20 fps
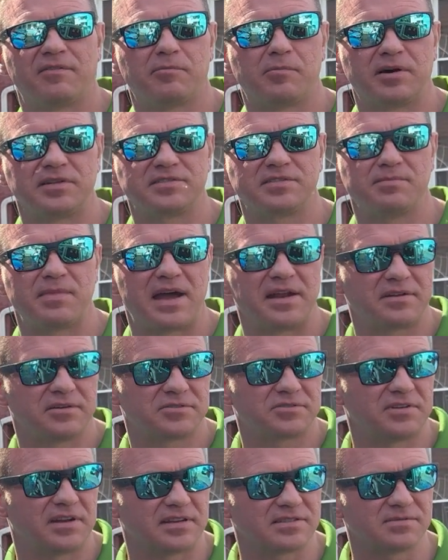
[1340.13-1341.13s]
wants a manual
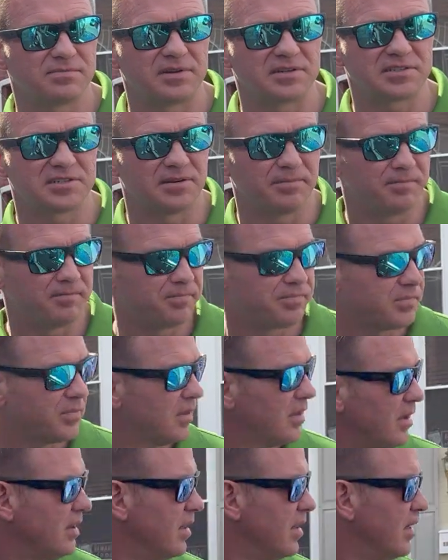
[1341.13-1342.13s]
transmission.
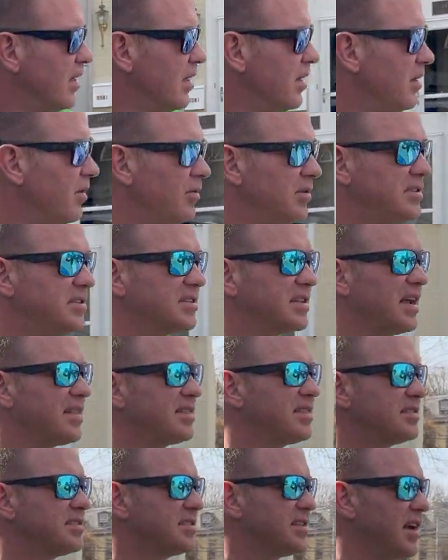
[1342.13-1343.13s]
We just got
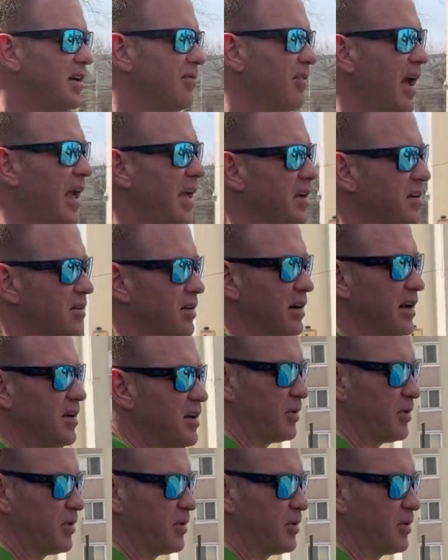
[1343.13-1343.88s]
this Wrangler in.